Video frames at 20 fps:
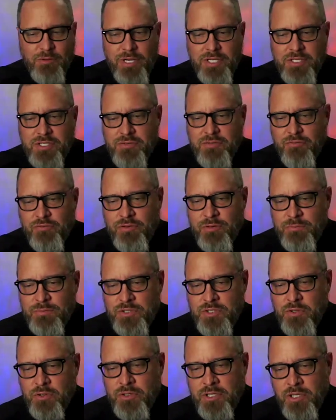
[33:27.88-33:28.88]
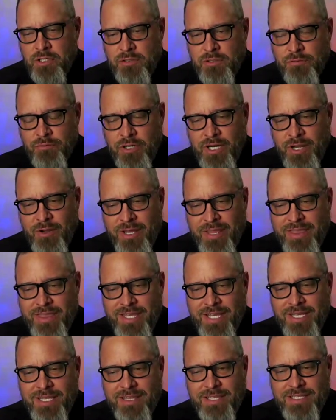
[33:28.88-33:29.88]
A question from Jody Alder for now. I
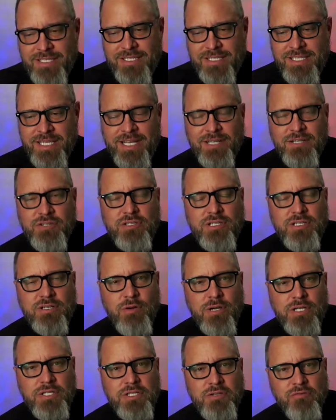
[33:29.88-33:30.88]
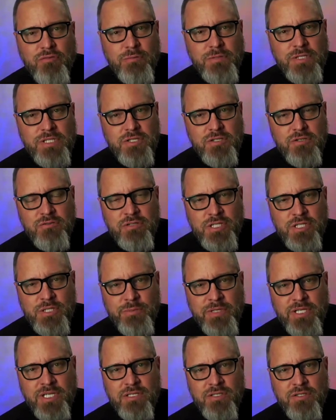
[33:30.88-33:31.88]
think this is actually a question from the students
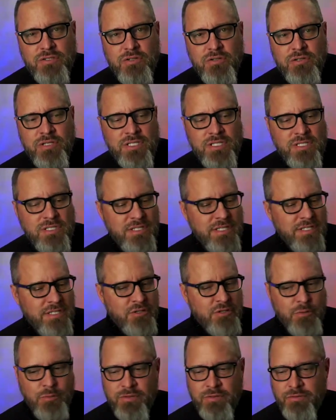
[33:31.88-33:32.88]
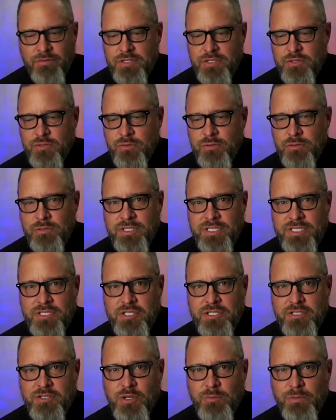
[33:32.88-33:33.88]
because Jody is a teacher at one of our schools, and
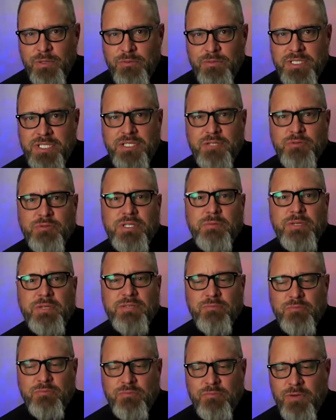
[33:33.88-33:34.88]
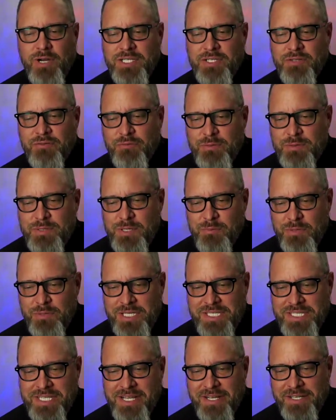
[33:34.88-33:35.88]
she told me she was going to be watching from
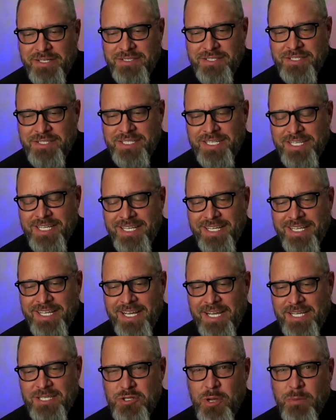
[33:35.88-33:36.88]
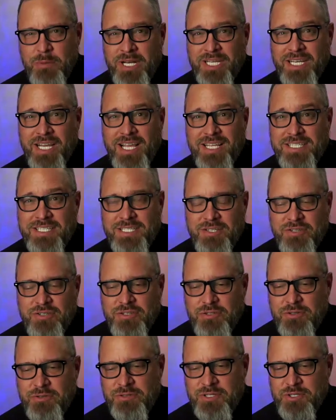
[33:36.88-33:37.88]
someplace else. So I'm going to guess it's her
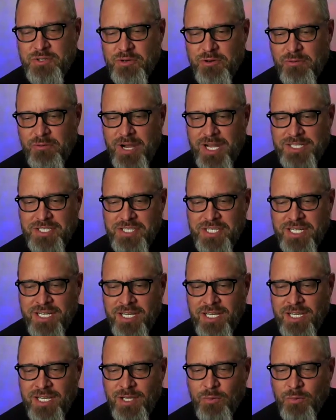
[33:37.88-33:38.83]
students who are watching.